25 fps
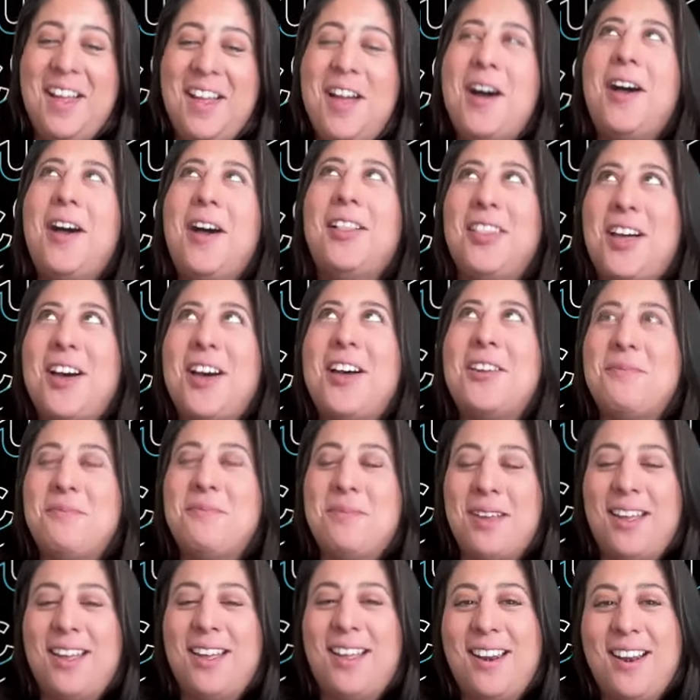a lot of
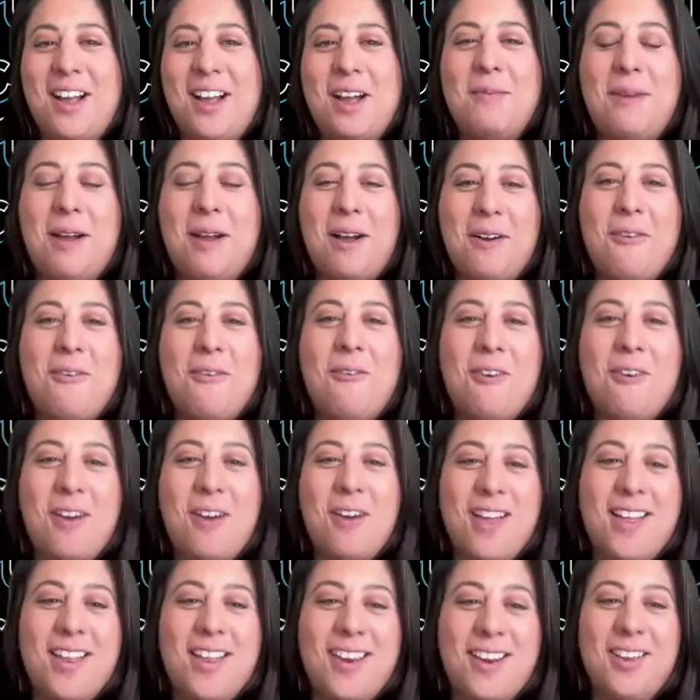it about
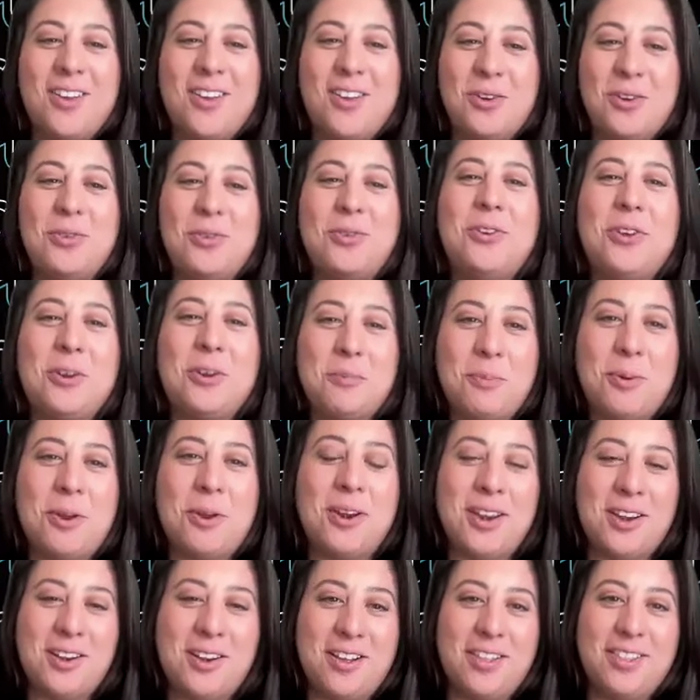who you're
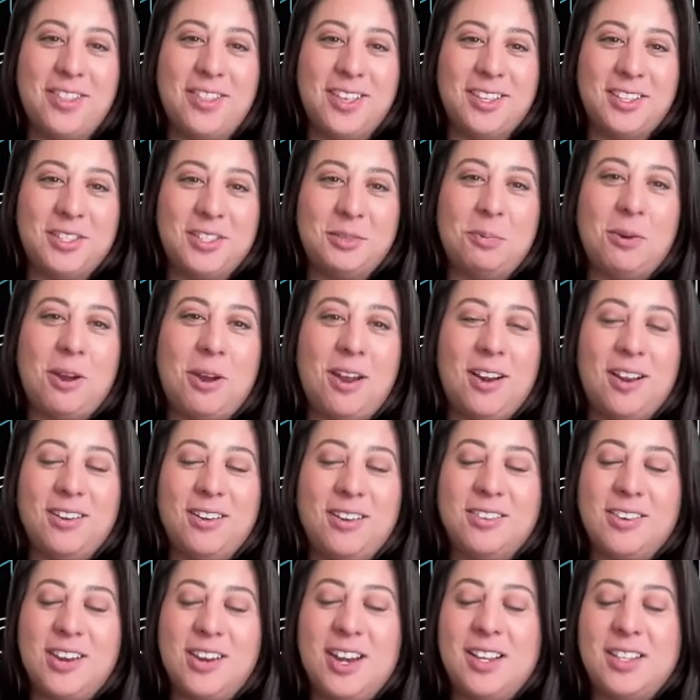putting on this
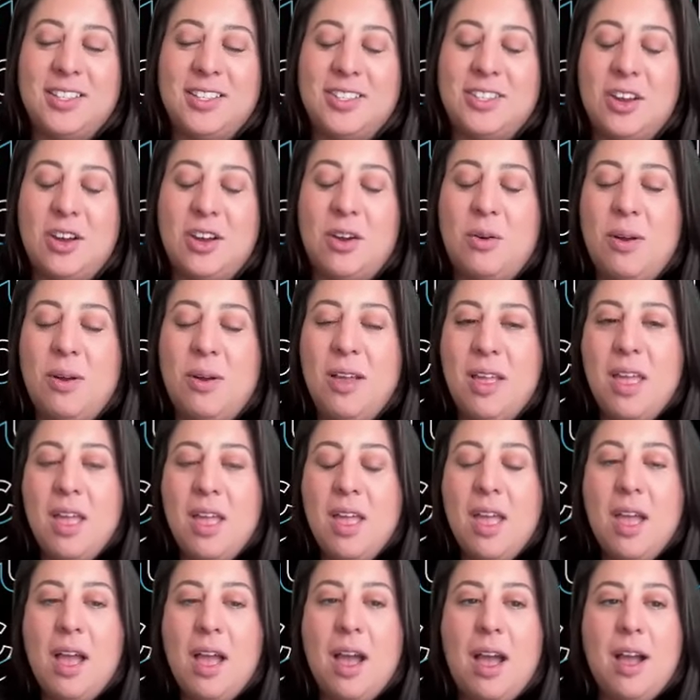product, right? So,
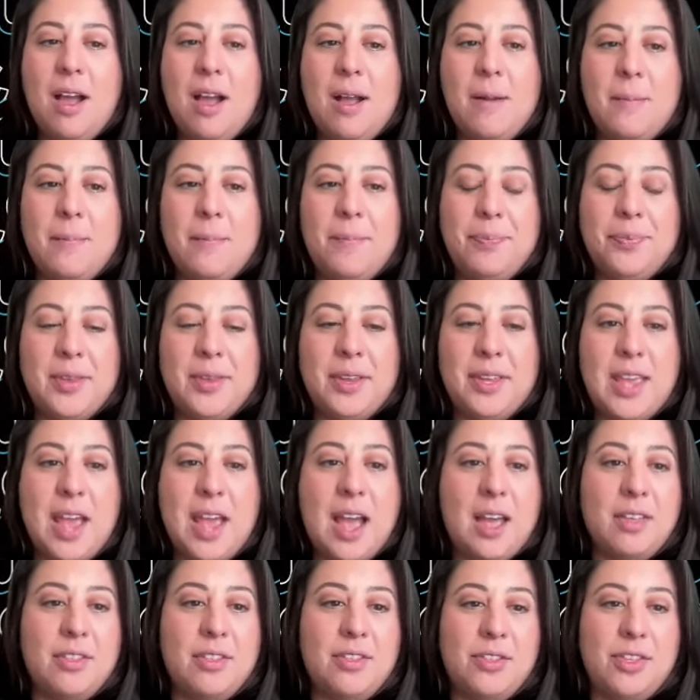
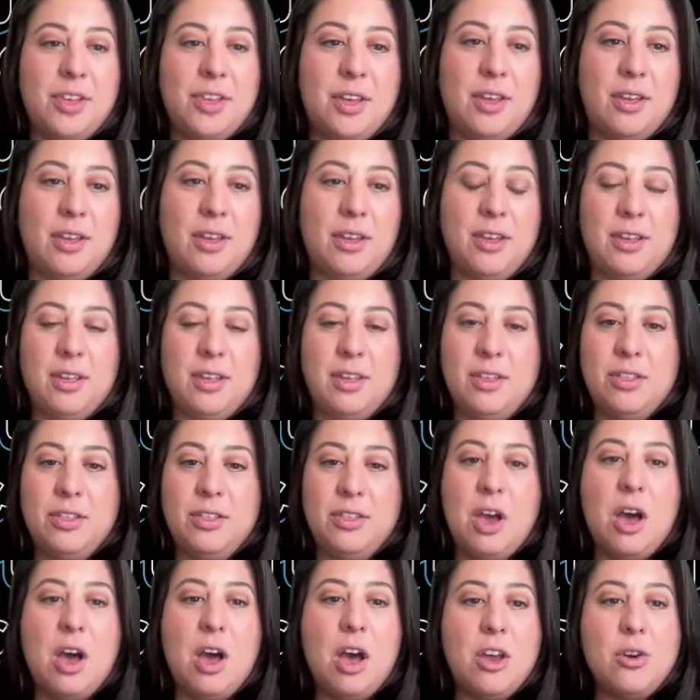yeah,
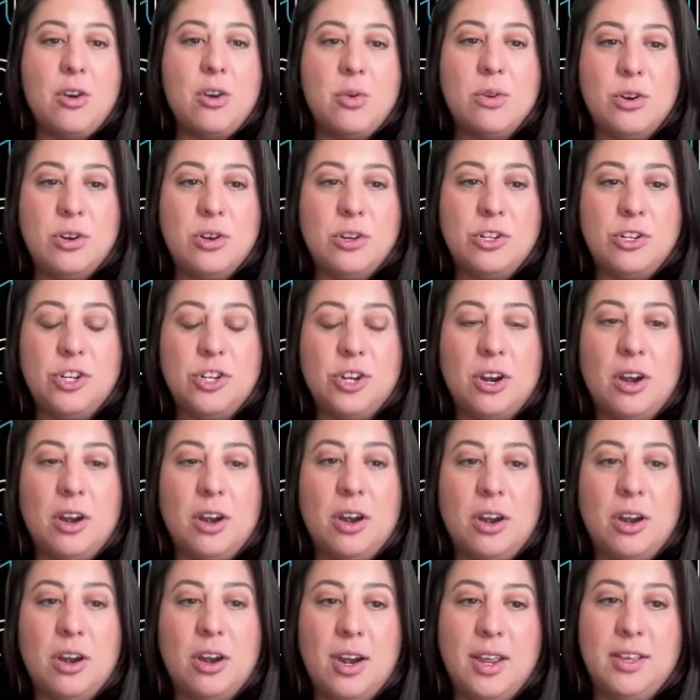the auto
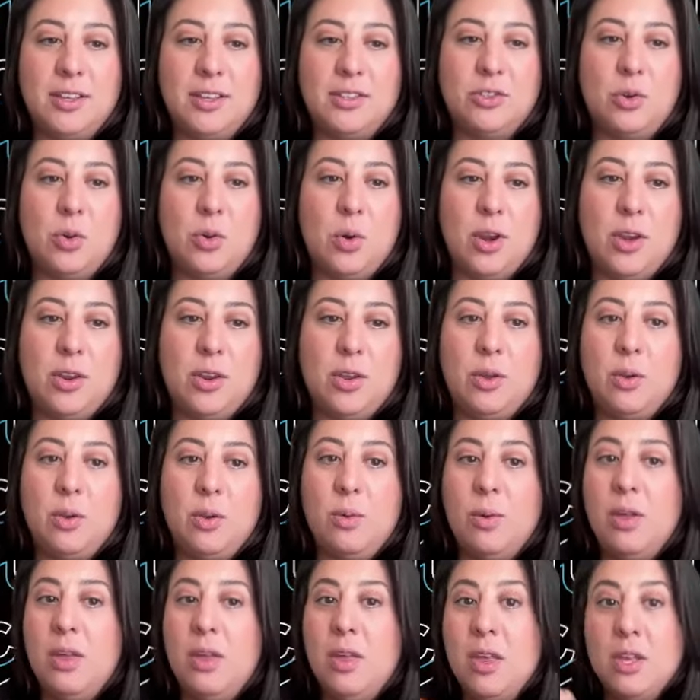nurture is going
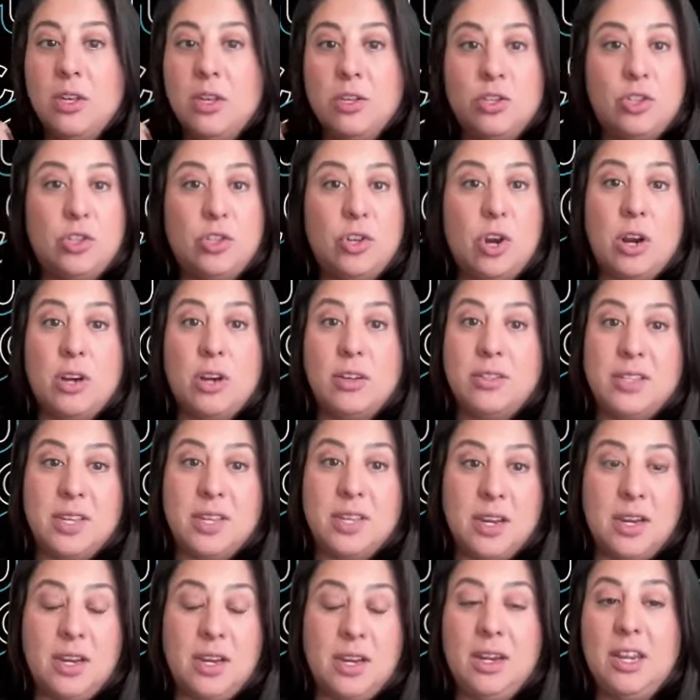to start
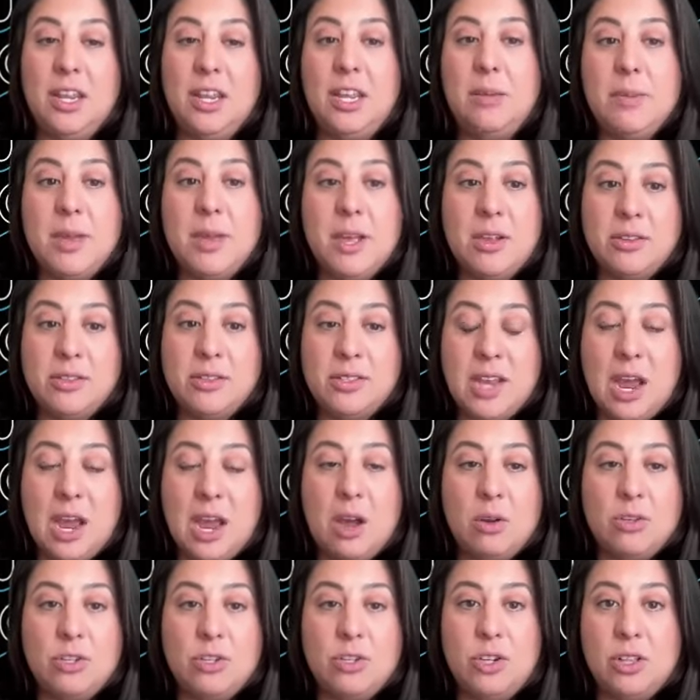sending emails
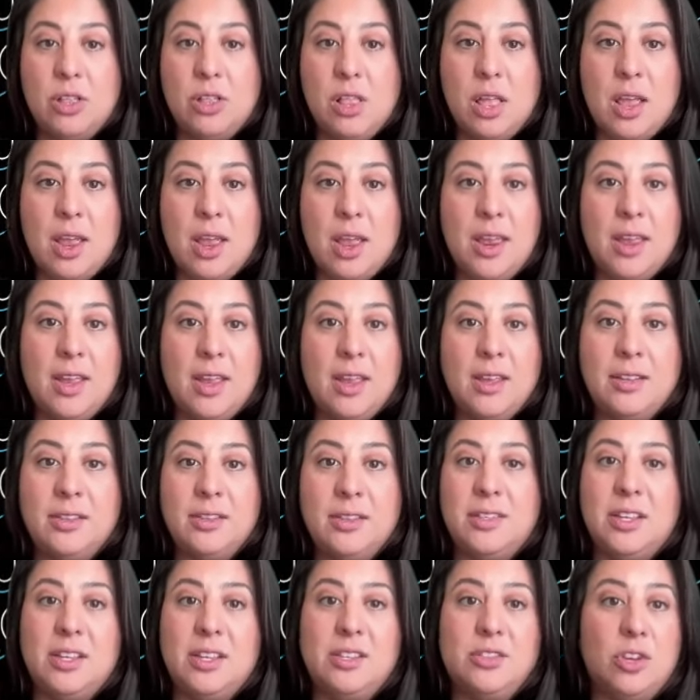out to
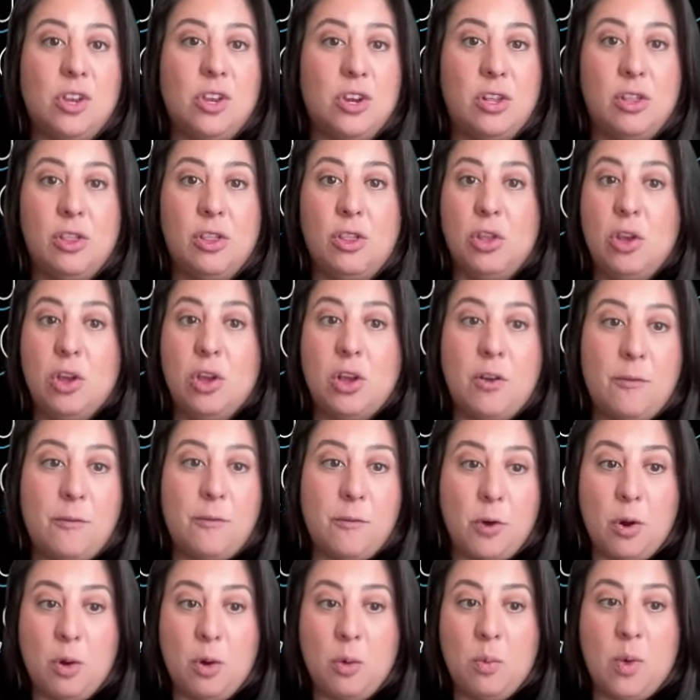clients. It's going to look
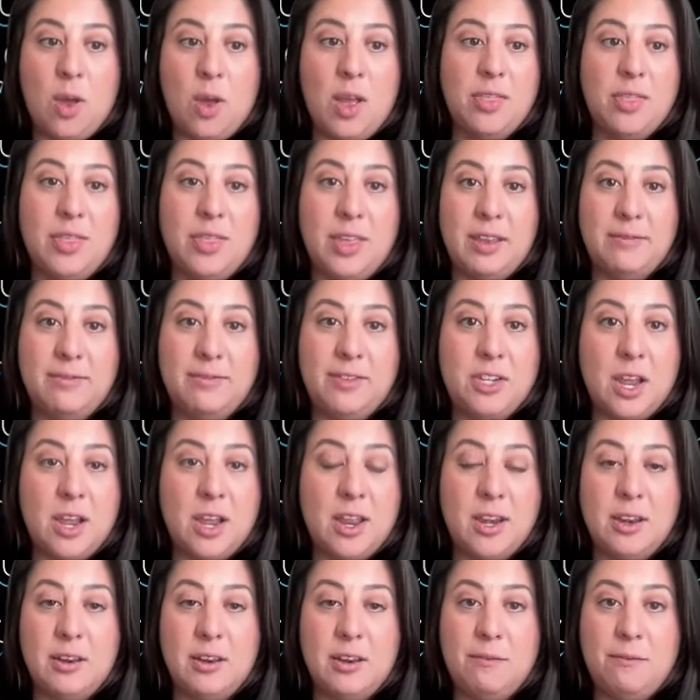for what they've
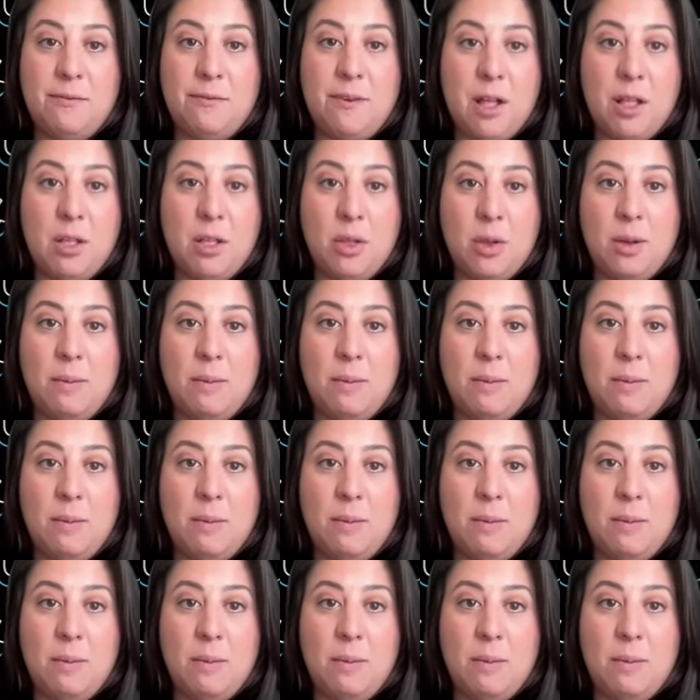done in Follow